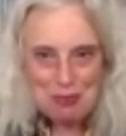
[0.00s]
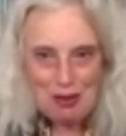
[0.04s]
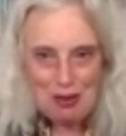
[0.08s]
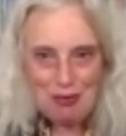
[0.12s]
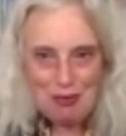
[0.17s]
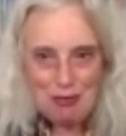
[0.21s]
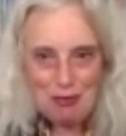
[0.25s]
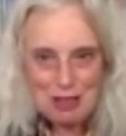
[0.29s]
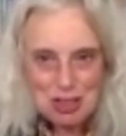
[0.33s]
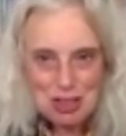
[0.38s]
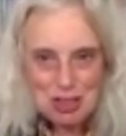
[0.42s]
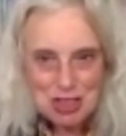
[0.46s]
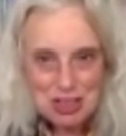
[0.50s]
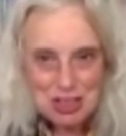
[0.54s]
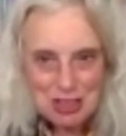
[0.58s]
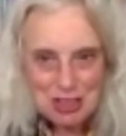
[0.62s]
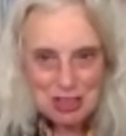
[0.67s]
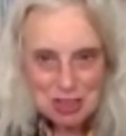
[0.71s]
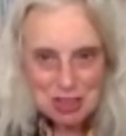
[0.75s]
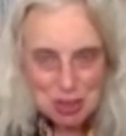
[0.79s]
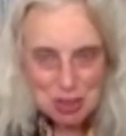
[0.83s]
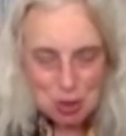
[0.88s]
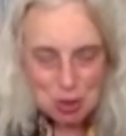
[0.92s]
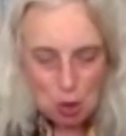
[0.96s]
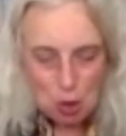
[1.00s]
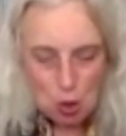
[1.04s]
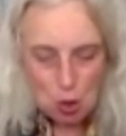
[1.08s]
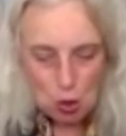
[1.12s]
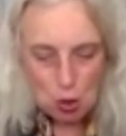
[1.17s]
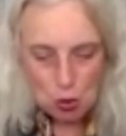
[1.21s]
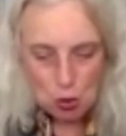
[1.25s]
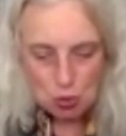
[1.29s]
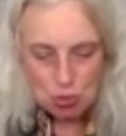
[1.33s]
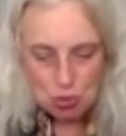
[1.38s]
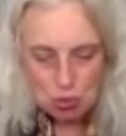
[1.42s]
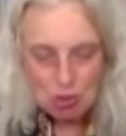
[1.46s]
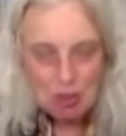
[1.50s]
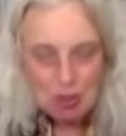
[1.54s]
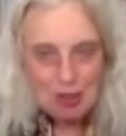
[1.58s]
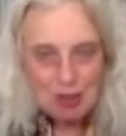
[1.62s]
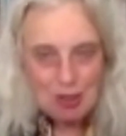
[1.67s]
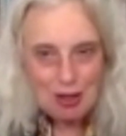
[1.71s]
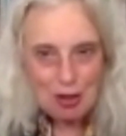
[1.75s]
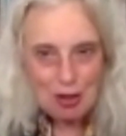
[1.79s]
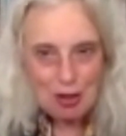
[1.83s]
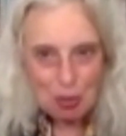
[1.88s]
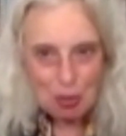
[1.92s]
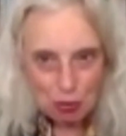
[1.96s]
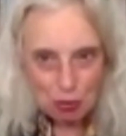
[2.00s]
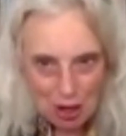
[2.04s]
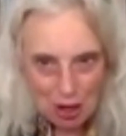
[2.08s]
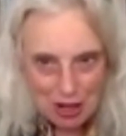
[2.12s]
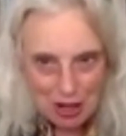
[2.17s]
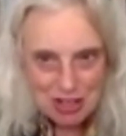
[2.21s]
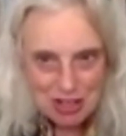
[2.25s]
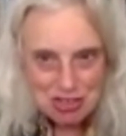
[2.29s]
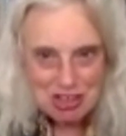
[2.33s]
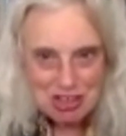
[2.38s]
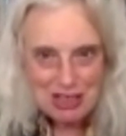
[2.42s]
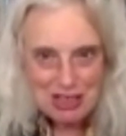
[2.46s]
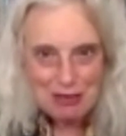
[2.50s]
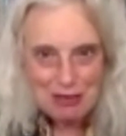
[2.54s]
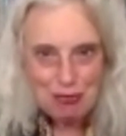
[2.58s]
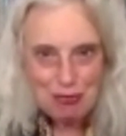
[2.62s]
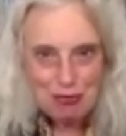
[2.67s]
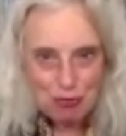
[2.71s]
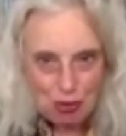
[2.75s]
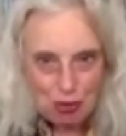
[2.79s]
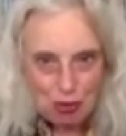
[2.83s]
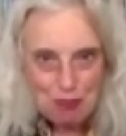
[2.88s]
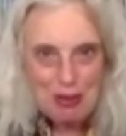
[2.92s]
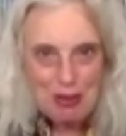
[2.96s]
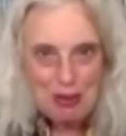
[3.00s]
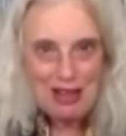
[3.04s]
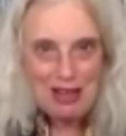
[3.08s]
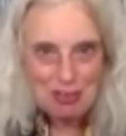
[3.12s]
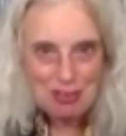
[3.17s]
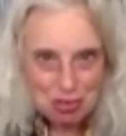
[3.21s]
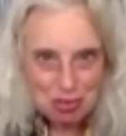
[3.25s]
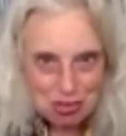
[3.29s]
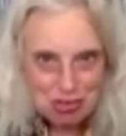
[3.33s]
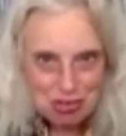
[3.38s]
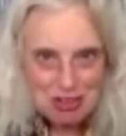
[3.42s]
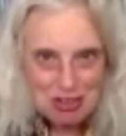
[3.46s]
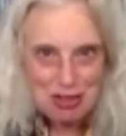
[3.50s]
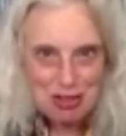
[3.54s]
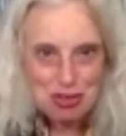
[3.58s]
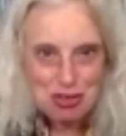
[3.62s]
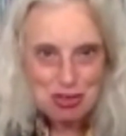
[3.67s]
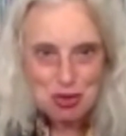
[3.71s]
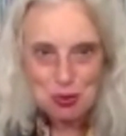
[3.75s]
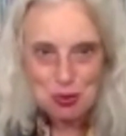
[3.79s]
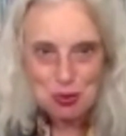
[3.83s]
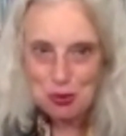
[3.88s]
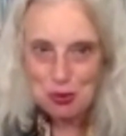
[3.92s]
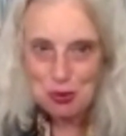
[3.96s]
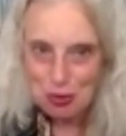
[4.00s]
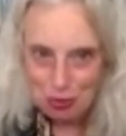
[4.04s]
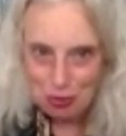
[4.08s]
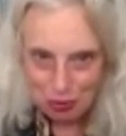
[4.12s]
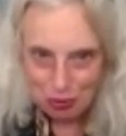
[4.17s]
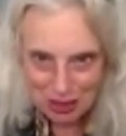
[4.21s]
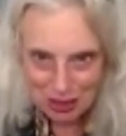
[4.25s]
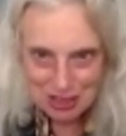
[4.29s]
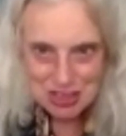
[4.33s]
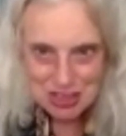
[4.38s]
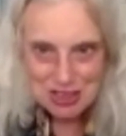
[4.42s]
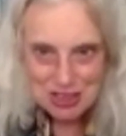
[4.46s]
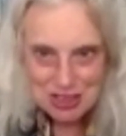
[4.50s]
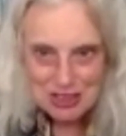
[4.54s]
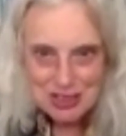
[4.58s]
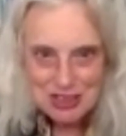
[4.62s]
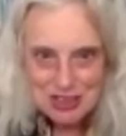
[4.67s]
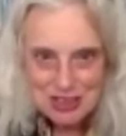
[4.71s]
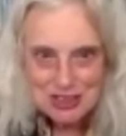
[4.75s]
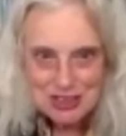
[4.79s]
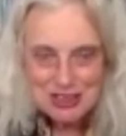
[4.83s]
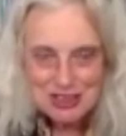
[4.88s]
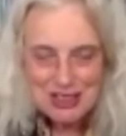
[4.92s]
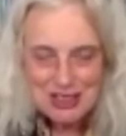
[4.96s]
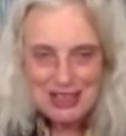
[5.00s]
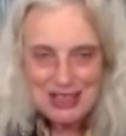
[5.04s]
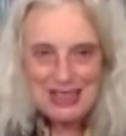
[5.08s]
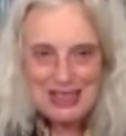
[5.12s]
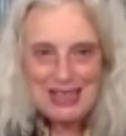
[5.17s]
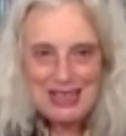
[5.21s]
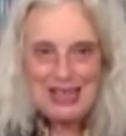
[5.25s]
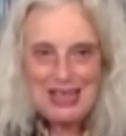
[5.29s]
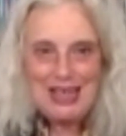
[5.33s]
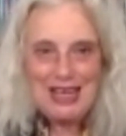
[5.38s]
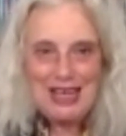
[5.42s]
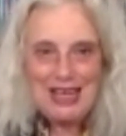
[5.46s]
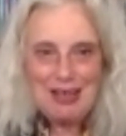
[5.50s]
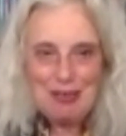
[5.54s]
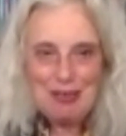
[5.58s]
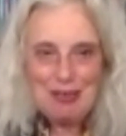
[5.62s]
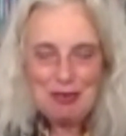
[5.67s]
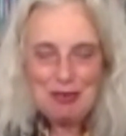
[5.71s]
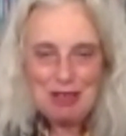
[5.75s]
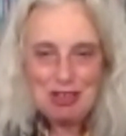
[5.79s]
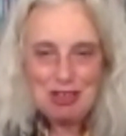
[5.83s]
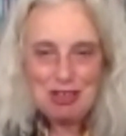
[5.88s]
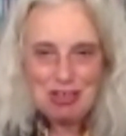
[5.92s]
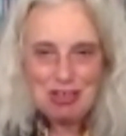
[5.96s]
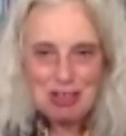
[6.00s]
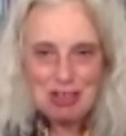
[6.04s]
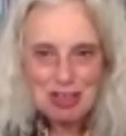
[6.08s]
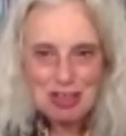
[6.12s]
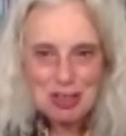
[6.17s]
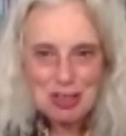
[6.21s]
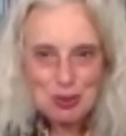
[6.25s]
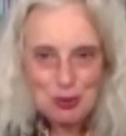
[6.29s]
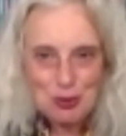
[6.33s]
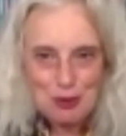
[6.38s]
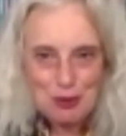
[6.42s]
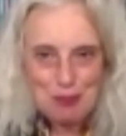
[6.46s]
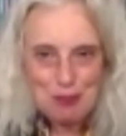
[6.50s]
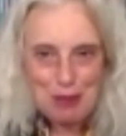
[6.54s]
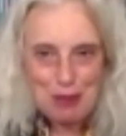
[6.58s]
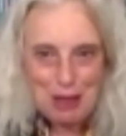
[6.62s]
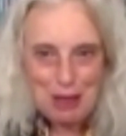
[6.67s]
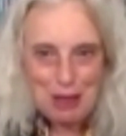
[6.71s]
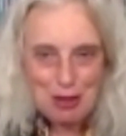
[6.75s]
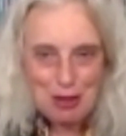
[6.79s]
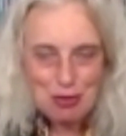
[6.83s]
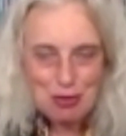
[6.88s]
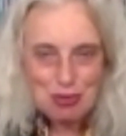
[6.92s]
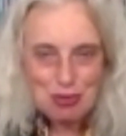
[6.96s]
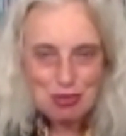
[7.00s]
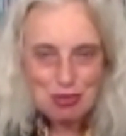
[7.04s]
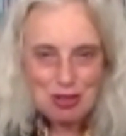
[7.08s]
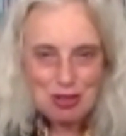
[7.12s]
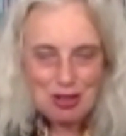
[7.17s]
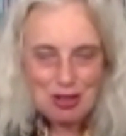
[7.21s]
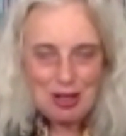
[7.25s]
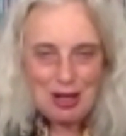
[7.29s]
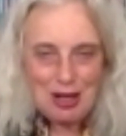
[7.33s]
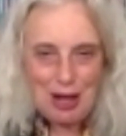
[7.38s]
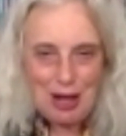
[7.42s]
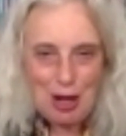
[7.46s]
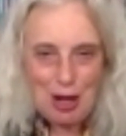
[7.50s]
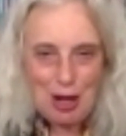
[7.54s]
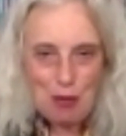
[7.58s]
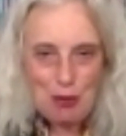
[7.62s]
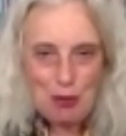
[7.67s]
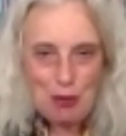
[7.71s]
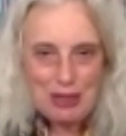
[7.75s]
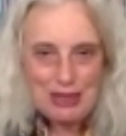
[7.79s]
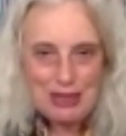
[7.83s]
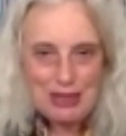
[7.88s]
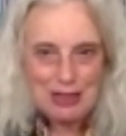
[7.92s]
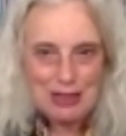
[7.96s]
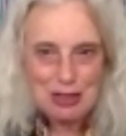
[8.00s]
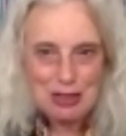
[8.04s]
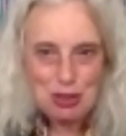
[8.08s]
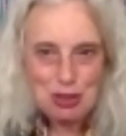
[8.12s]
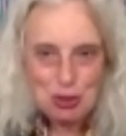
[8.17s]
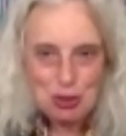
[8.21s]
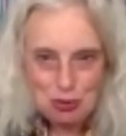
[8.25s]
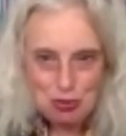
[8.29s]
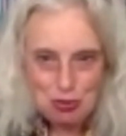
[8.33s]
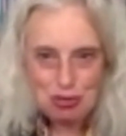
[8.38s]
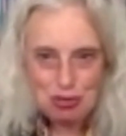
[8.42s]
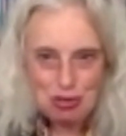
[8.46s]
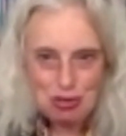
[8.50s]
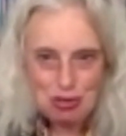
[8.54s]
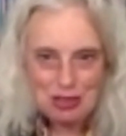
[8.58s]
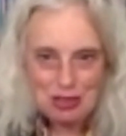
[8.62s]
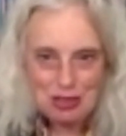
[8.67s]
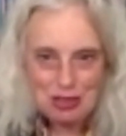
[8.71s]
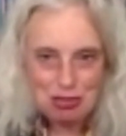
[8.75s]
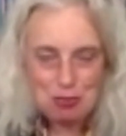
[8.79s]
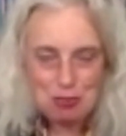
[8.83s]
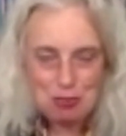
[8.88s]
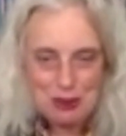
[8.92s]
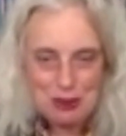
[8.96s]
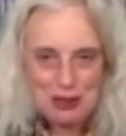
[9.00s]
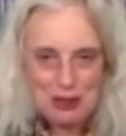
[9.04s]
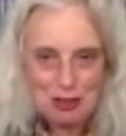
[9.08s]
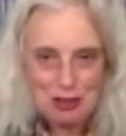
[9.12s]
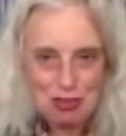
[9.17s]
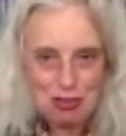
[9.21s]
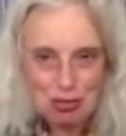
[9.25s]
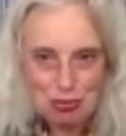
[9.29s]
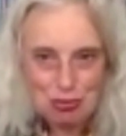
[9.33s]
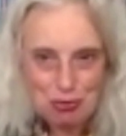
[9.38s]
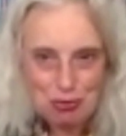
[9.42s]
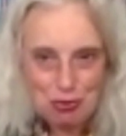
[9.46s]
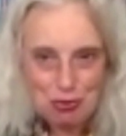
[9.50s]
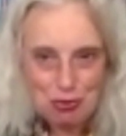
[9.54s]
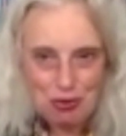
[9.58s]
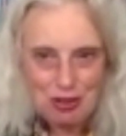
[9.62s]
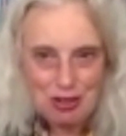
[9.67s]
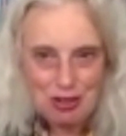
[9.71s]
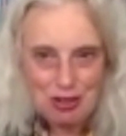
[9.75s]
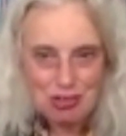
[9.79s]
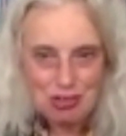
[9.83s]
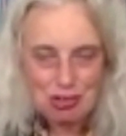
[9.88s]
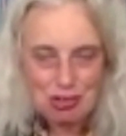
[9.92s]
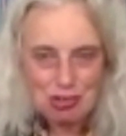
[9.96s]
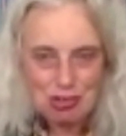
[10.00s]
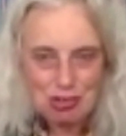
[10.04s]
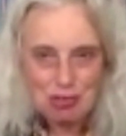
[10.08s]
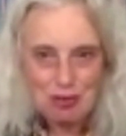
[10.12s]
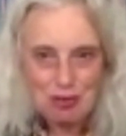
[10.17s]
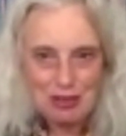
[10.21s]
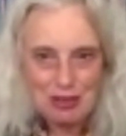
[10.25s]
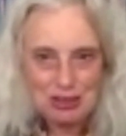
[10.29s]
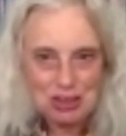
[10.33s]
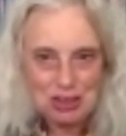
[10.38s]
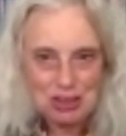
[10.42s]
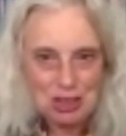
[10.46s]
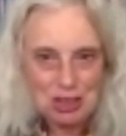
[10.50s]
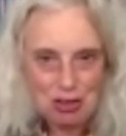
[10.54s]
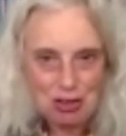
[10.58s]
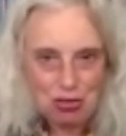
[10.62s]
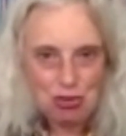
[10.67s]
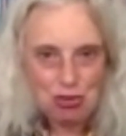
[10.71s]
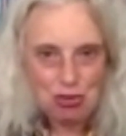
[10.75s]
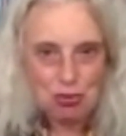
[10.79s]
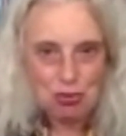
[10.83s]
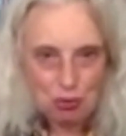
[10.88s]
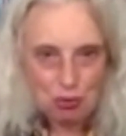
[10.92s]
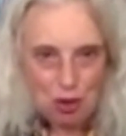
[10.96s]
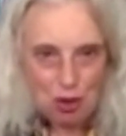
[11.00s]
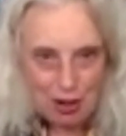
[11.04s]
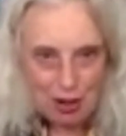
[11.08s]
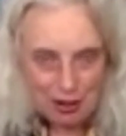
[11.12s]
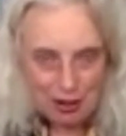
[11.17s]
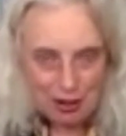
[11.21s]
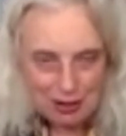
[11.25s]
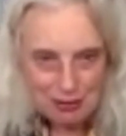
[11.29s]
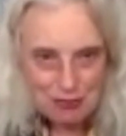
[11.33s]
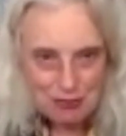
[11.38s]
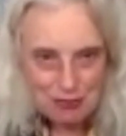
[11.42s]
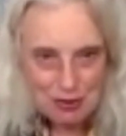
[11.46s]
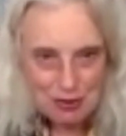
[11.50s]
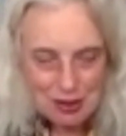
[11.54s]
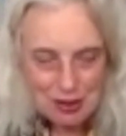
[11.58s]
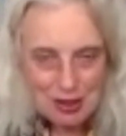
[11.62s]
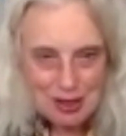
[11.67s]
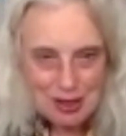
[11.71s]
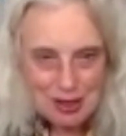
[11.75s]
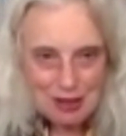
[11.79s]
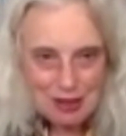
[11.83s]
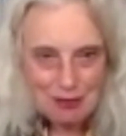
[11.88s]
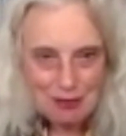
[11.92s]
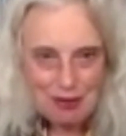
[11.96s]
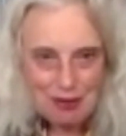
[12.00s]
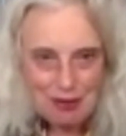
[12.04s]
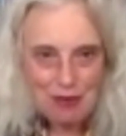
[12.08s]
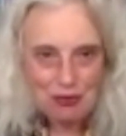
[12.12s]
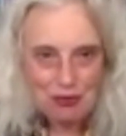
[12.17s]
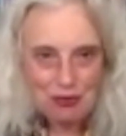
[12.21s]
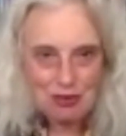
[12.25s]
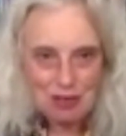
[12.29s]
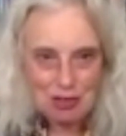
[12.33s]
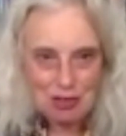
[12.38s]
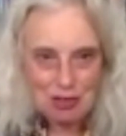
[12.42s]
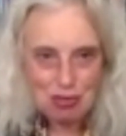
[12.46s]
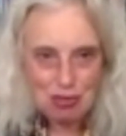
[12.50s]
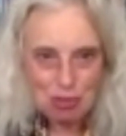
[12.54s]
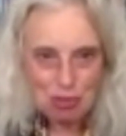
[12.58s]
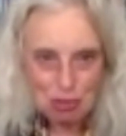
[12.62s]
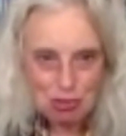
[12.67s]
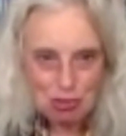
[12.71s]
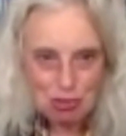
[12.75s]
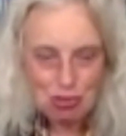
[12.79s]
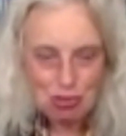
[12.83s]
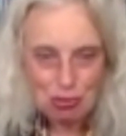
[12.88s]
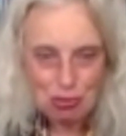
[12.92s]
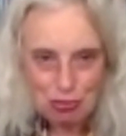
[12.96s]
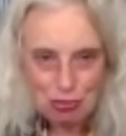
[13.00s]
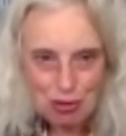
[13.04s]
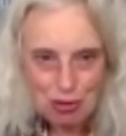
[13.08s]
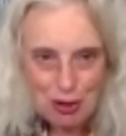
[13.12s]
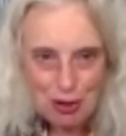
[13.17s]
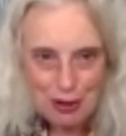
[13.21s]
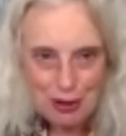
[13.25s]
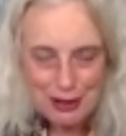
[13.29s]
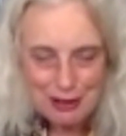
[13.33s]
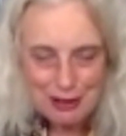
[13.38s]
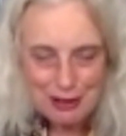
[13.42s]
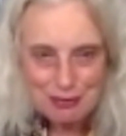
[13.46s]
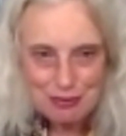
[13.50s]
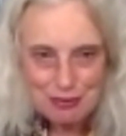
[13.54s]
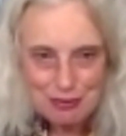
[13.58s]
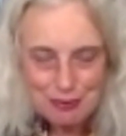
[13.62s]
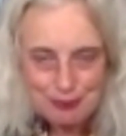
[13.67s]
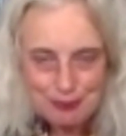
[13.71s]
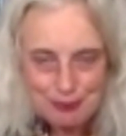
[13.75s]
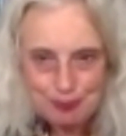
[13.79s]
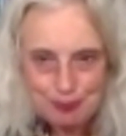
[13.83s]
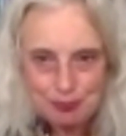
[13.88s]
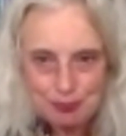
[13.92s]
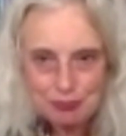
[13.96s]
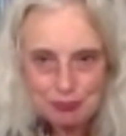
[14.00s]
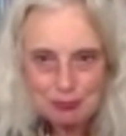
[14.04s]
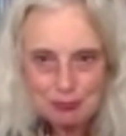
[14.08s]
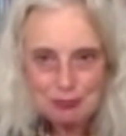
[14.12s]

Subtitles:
which is called Rising from Existential Crisis, mm-hmm. which is all about how we can use the experience of crisis to actually thrive, mm-hmm. rather than just survive. Mm-hmm.